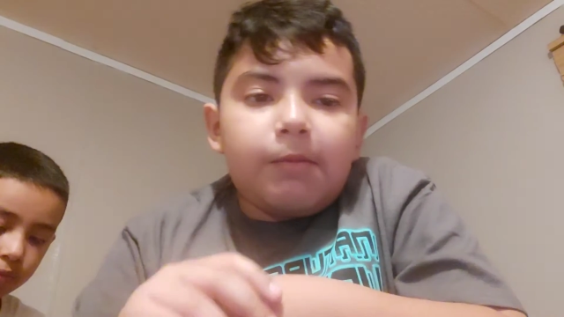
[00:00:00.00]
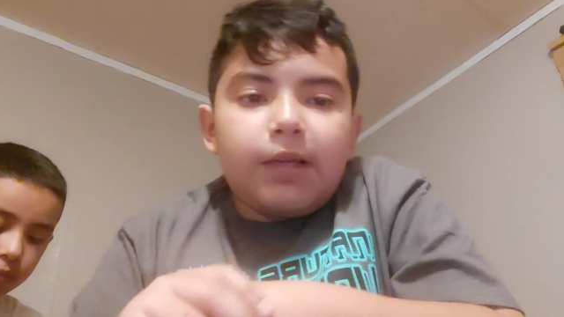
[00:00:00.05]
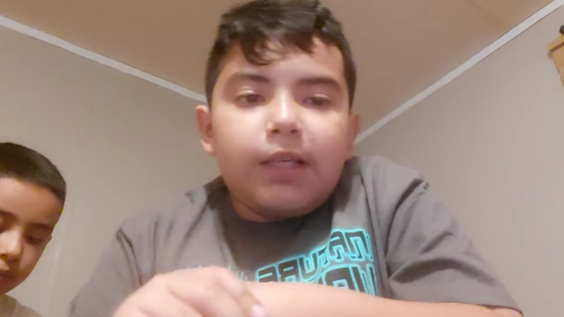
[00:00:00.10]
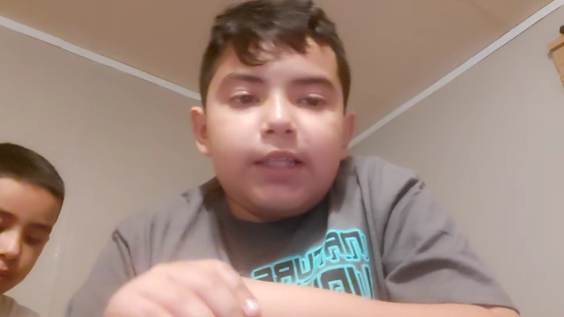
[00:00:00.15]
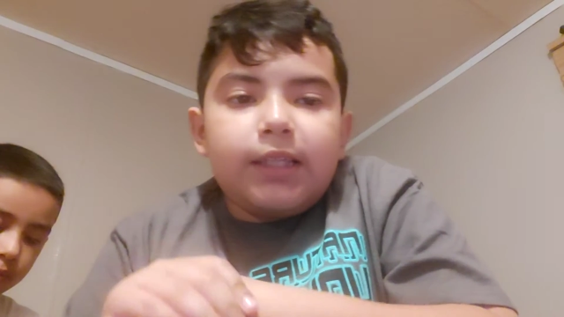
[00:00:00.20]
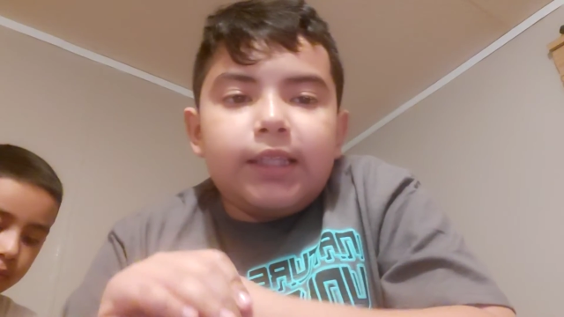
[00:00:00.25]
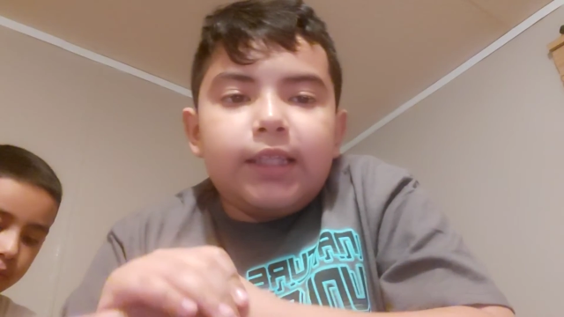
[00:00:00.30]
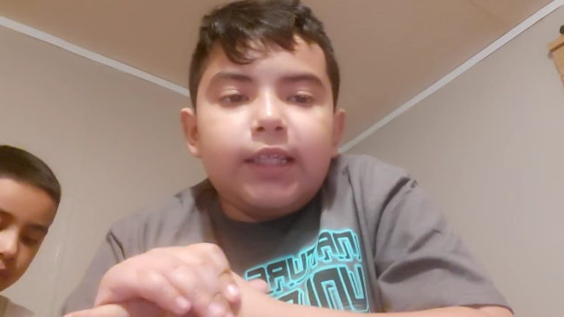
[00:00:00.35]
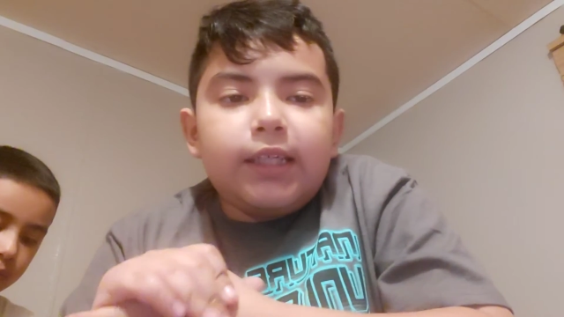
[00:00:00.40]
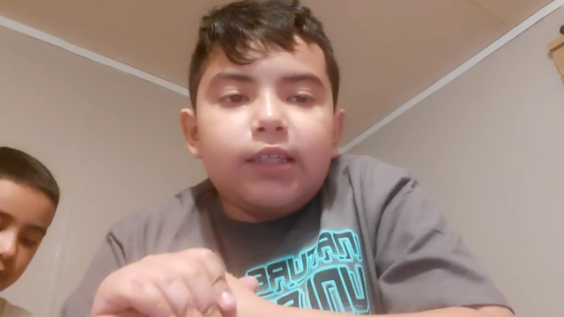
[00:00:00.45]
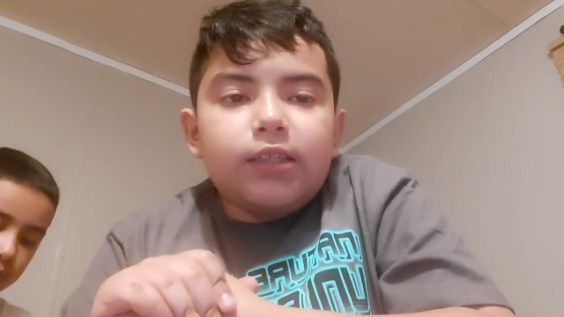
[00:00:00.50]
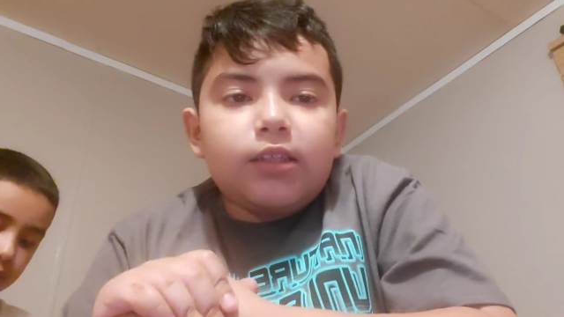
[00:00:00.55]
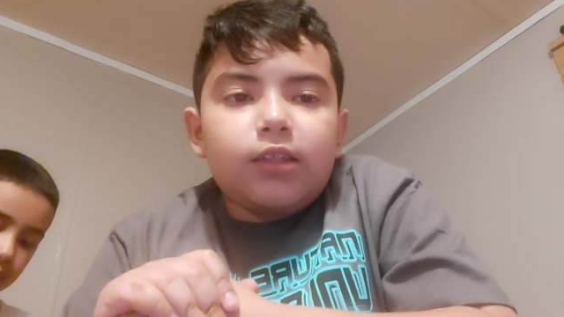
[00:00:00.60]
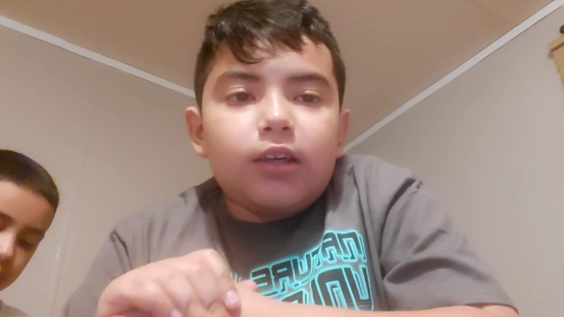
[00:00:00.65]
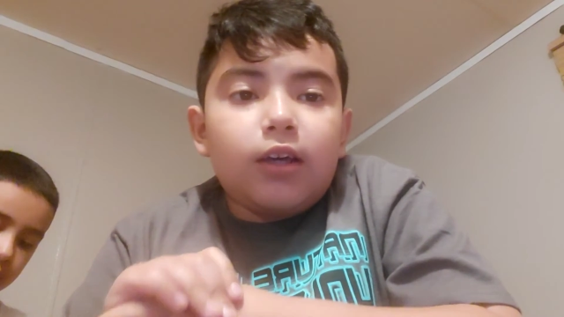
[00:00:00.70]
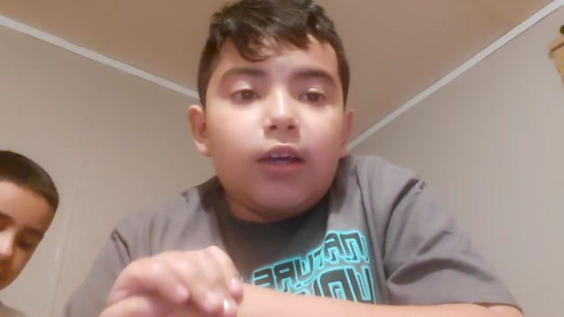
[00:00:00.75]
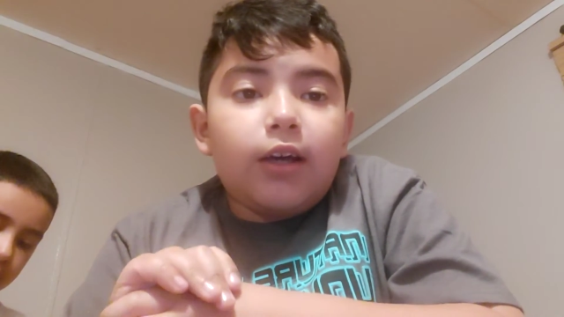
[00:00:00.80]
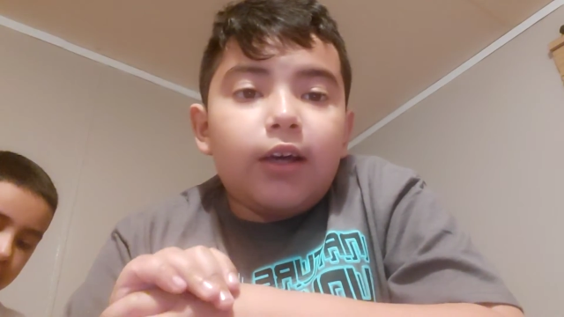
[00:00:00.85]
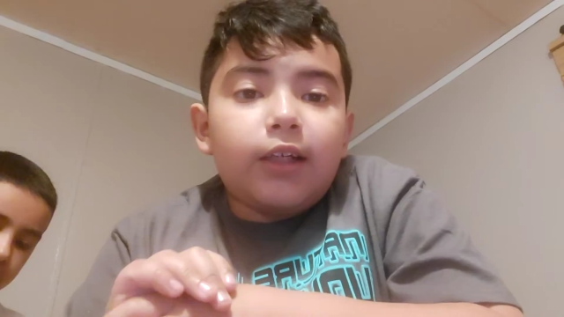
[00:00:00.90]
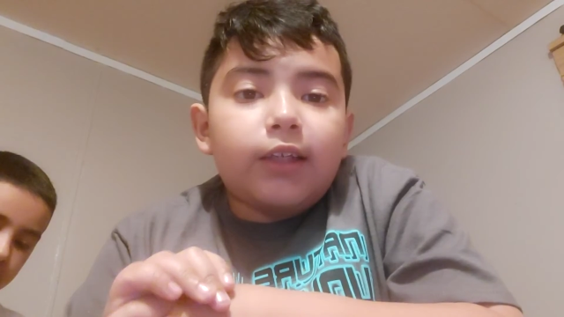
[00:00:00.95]
my
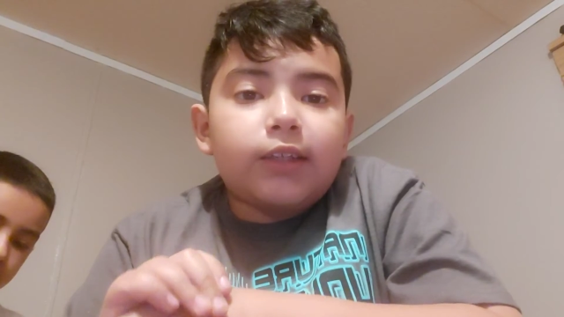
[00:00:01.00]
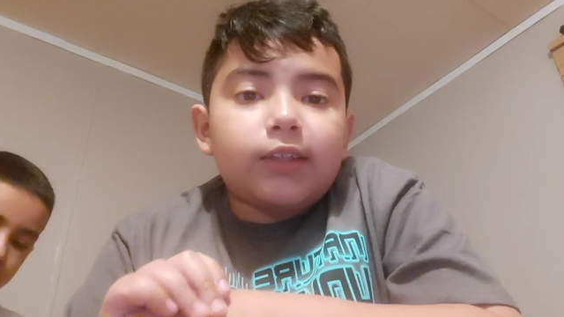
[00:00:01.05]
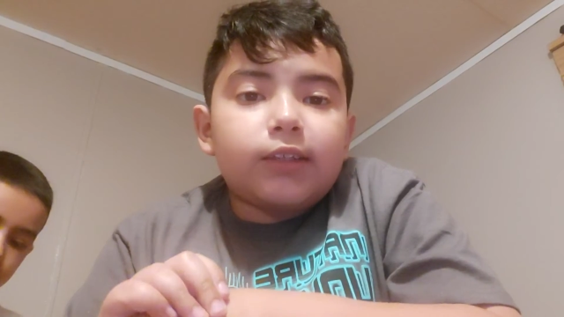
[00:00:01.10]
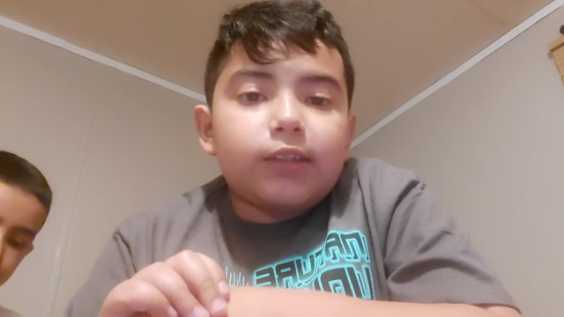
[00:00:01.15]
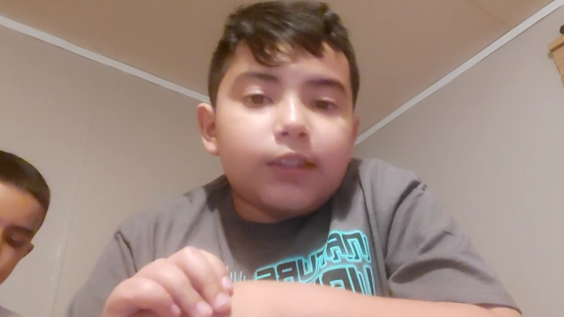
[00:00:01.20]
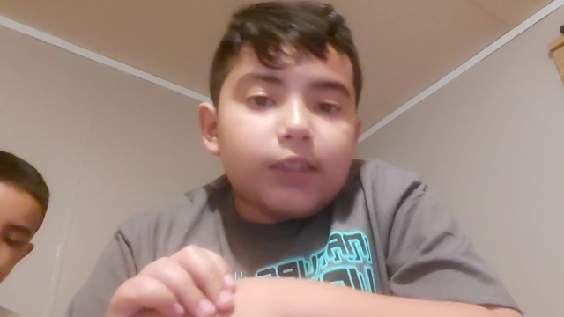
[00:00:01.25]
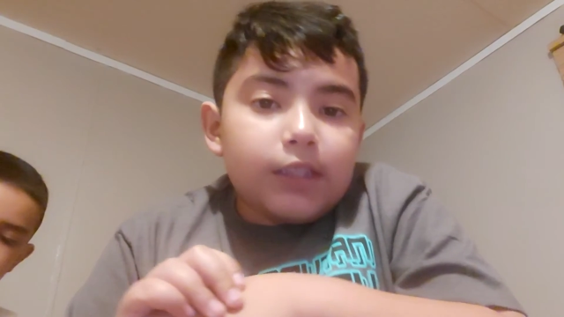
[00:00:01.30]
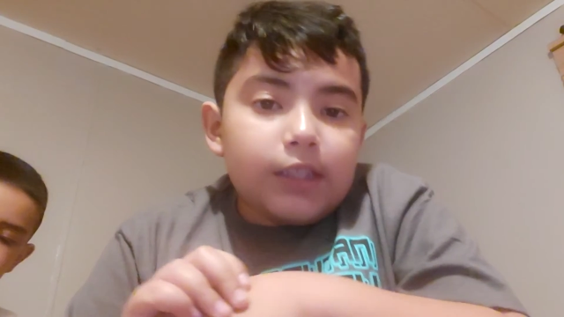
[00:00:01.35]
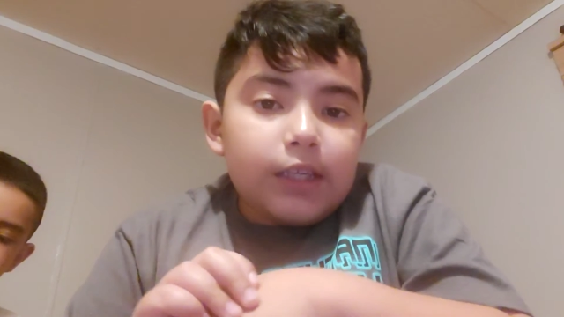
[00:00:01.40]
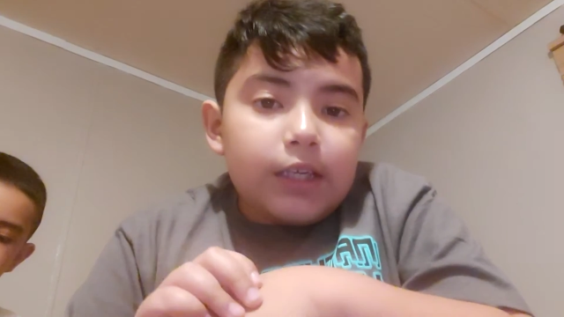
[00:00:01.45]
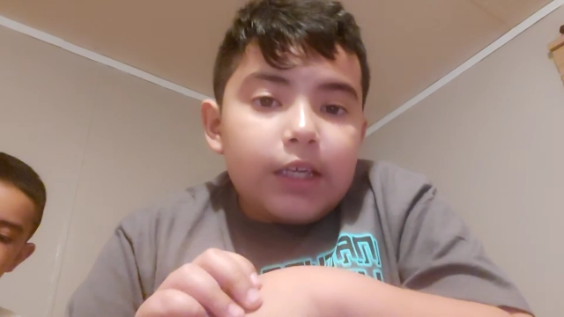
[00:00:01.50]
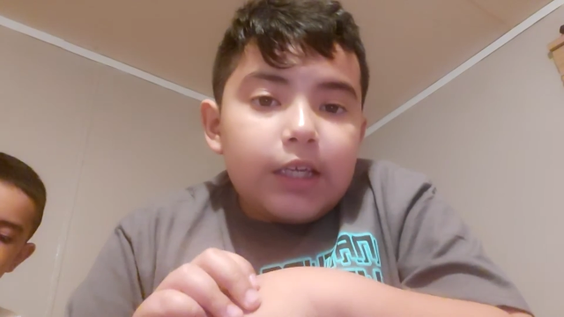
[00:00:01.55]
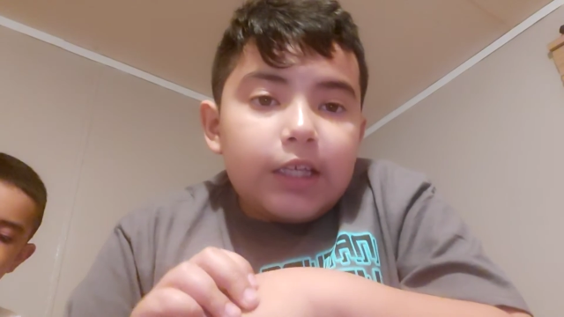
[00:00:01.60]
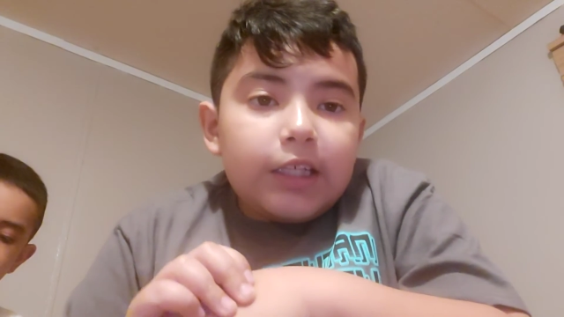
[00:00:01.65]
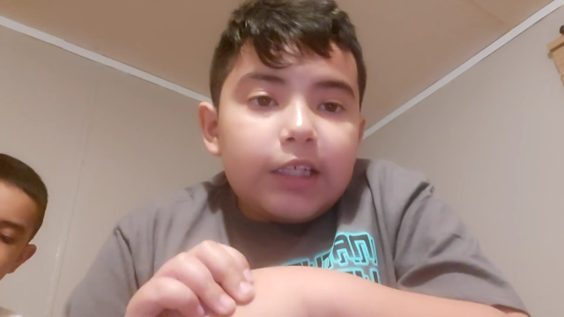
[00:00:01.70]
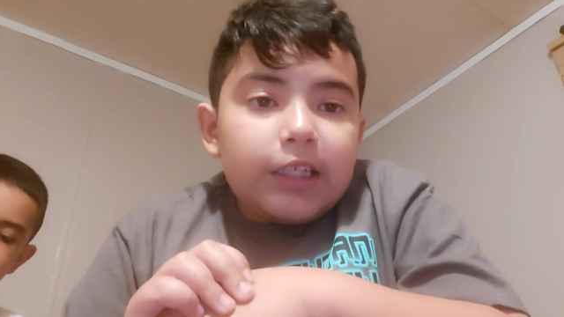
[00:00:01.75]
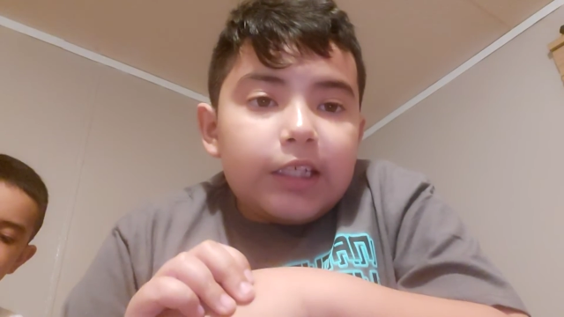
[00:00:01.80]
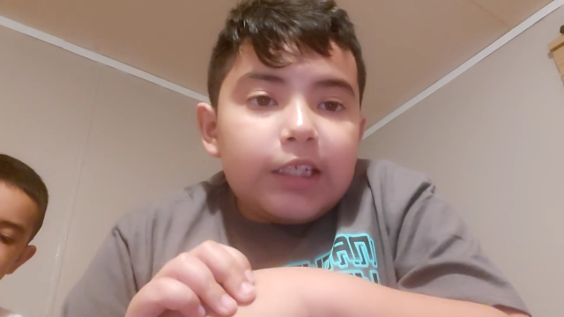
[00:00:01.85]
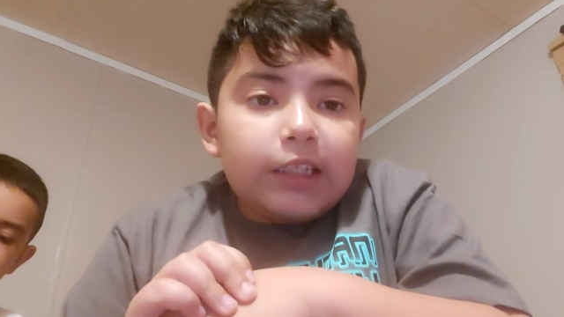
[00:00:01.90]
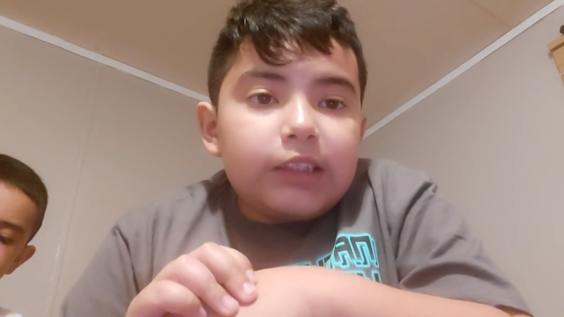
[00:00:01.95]
TikTok,
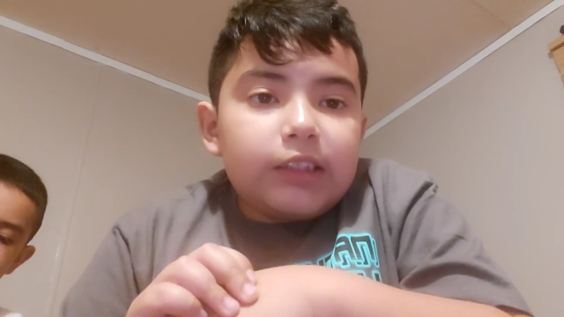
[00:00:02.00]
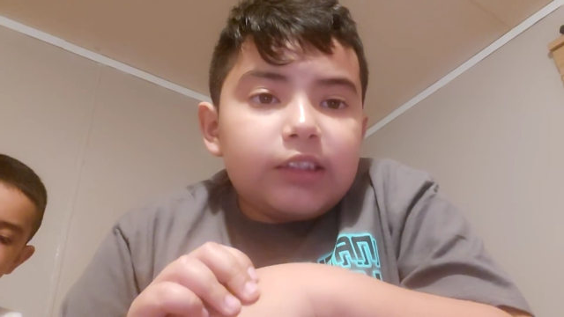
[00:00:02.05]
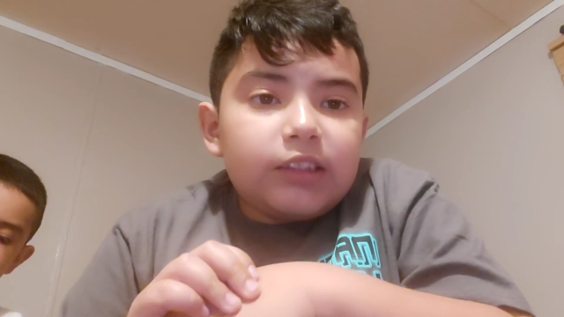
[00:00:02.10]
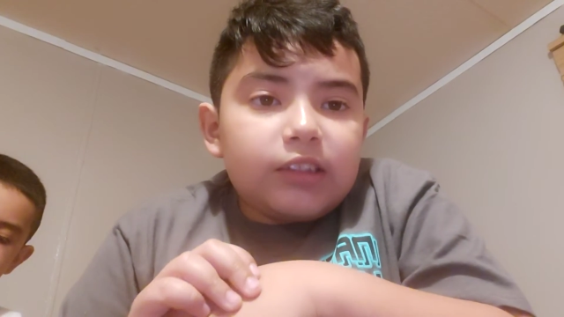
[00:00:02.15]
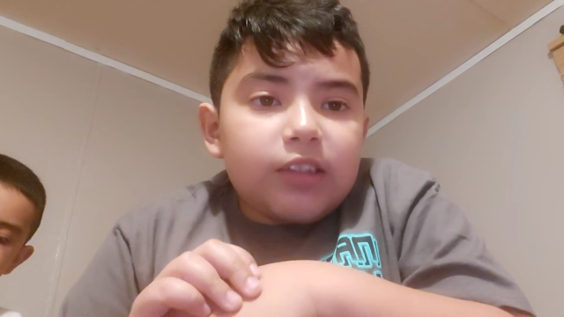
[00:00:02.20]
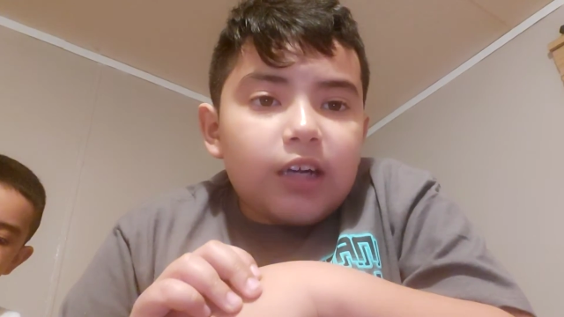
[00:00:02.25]
it's